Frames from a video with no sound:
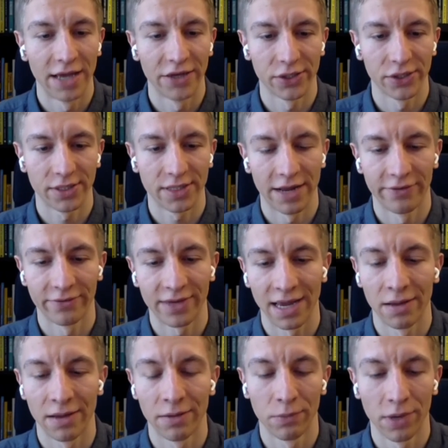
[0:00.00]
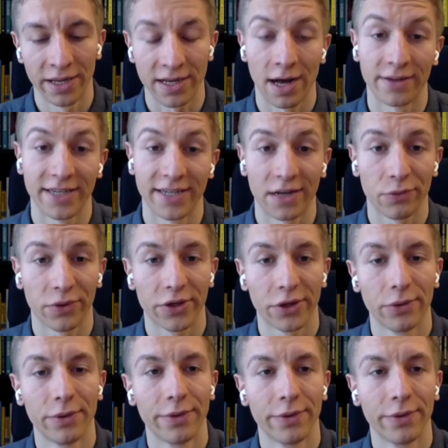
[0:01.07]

and just kind of get in contact with you?